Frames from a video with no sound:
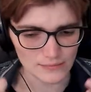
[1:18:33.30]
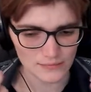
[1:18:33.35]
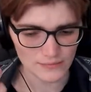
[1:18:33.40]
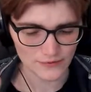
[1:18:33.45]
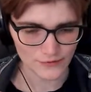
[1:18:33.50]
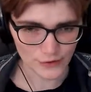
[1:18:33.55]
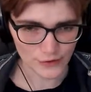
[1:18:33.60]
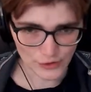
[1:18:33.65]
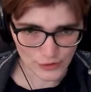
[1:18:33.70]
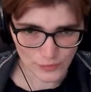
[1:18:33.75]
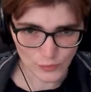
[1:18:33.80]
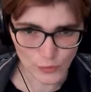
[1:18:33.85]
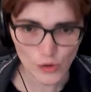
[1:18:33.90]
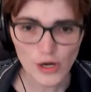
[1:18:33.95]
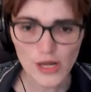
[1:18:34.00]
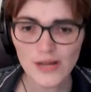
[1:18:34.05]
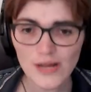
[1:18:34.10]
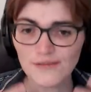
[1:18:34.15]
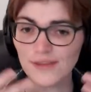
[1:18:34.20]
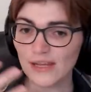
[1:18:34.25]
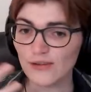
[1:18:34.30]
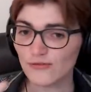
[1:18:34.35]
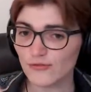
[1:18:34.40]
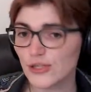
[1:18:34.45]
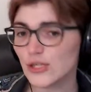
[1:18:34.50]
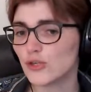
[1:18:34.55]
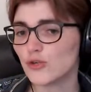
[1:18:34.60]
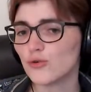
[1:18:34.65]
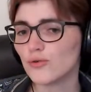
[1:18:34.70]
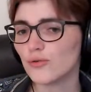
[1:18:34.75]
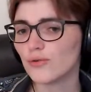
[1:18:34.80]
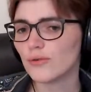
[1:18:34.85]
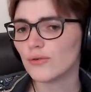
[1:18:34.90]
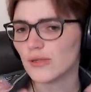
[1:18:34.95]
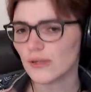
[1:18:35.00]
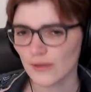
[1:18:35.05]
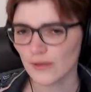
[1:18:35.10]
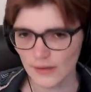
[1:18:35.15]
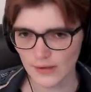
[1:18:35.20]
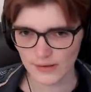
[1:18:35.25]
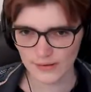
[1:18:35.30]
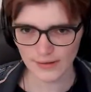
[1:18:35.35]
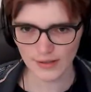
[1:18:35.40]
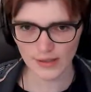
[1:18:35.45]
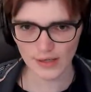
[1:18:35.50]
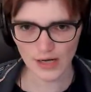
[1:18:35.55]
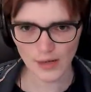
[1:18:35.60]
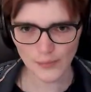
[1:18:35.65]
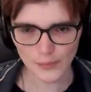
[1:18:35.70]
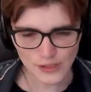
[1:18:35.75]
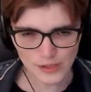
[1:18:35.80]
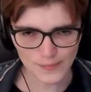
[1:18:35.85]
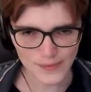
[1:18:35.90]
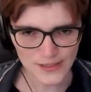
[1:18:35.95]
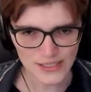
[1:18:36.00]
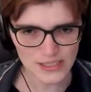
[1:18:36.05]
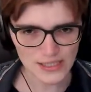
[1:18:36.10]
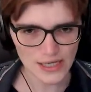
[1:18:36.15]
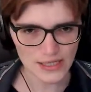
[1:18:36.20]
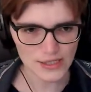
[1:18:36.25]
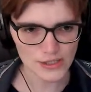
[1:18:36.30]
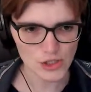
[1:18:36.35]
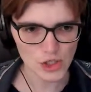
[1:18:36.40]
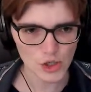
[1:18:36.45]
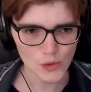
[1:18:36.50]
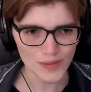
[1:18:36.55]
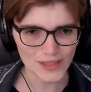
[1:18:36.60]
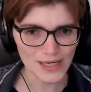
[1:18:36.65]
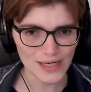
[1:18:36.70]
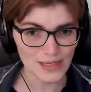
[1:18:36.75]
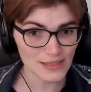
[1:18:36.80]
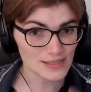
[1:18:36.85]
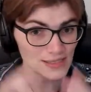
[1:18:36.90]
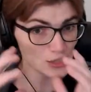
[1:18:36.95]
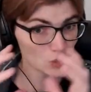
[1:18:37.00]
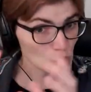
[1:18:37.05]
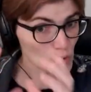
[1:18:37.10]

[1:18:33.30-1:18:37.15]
Furthermore, if they redo the Hubble Space Telescope analysis,